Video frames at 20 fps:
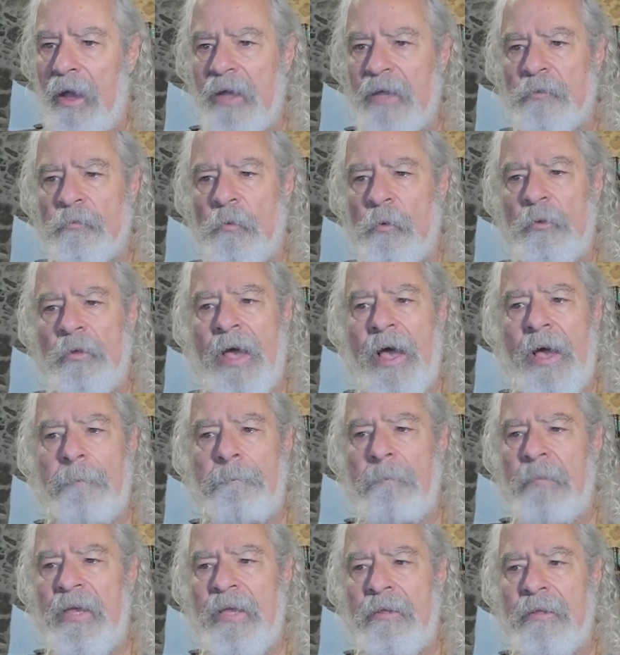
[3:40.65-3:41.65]
as would
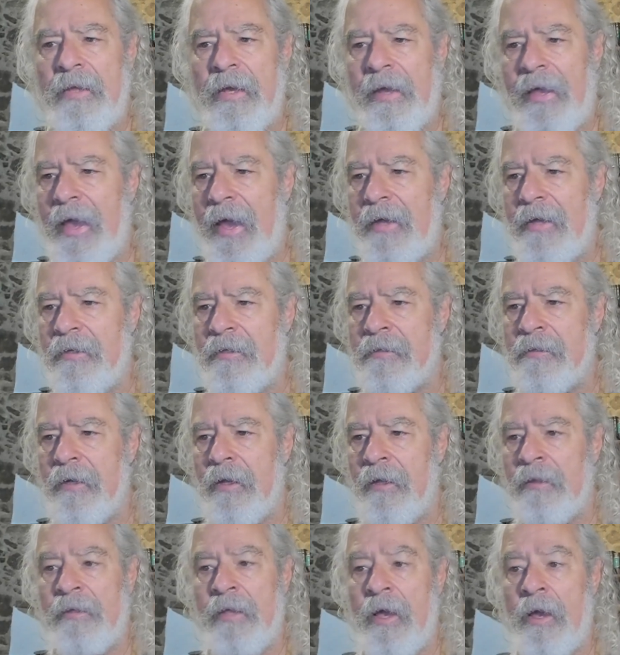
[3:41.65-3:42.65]
have been the case
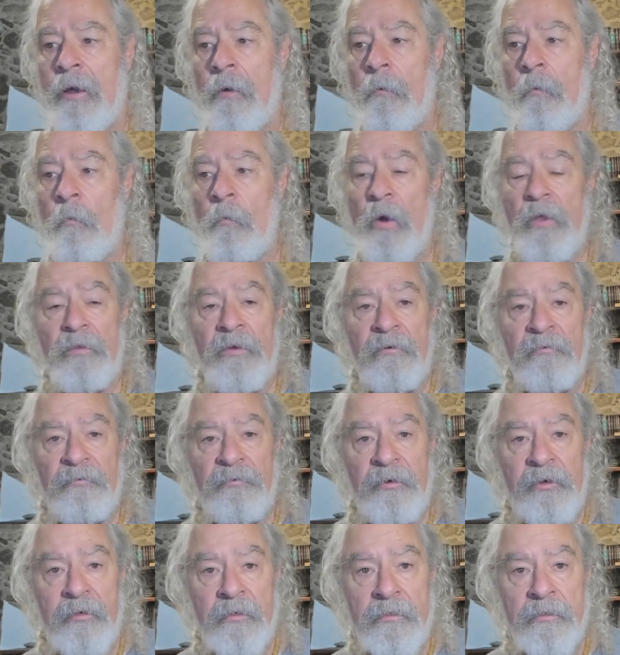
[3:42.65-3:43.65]
at a wedding
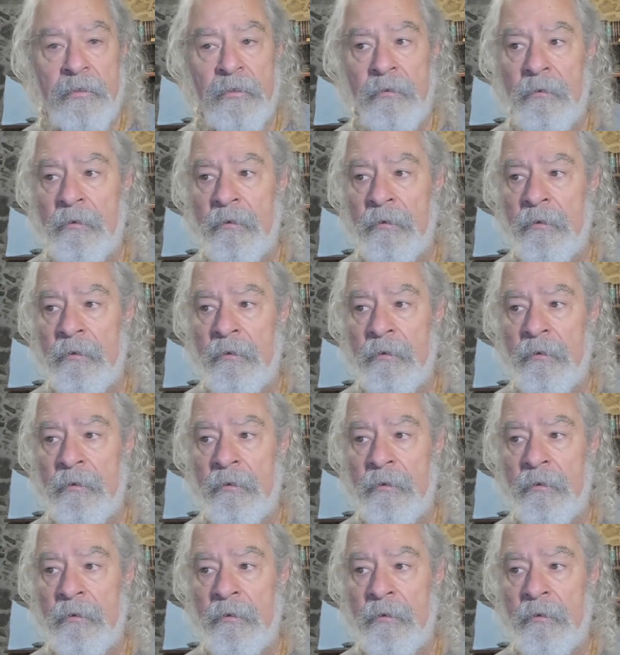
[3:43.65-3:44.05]
feast.